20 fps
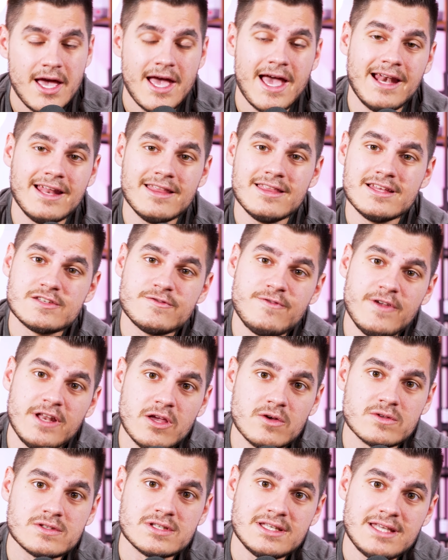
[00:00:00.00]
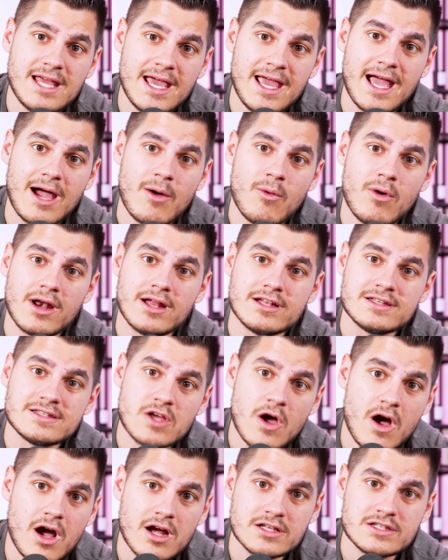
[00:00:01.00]
And in this video today, I want to
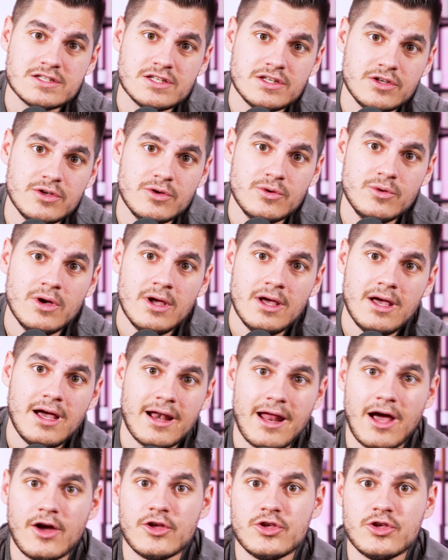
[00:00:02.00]
talk to you on how